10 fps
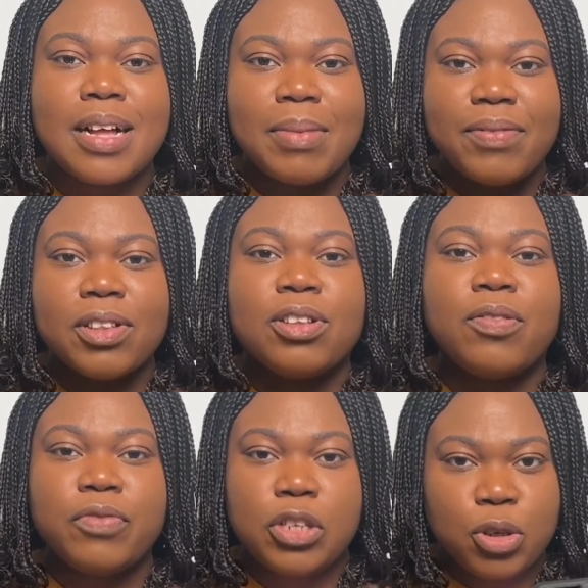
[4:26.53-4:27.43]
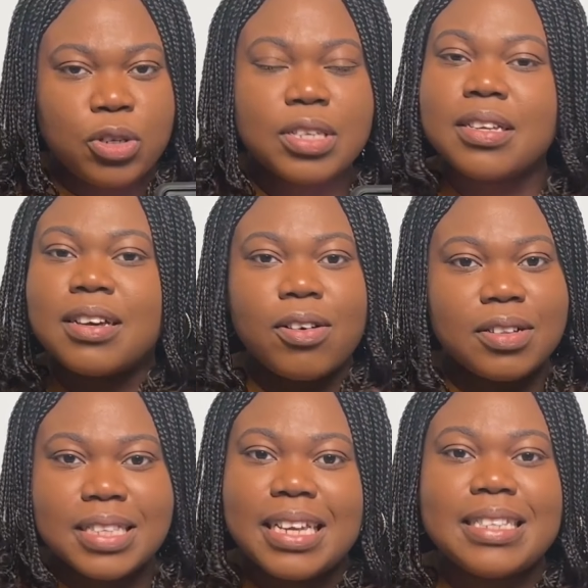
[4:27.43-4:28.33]
I'm having a lot of juicy
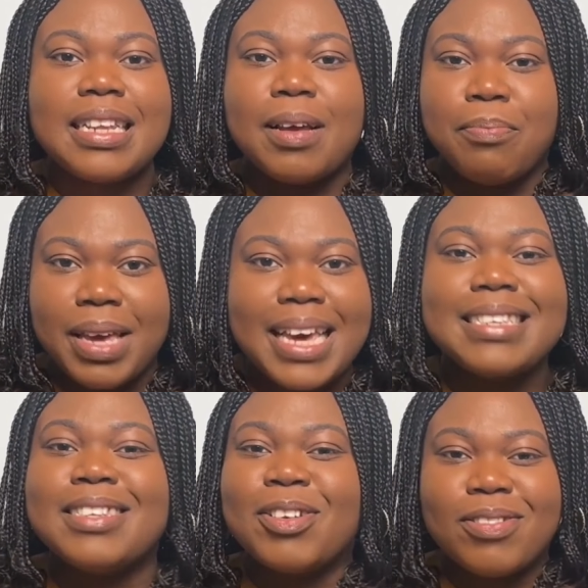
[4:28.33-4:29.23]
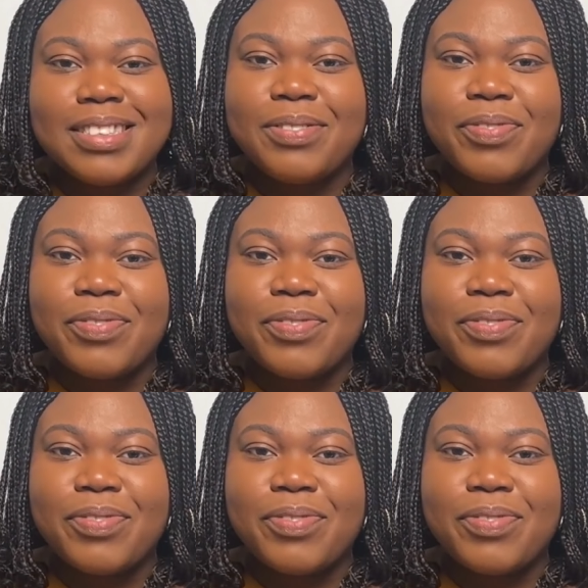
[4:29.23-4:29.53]
content and amazing content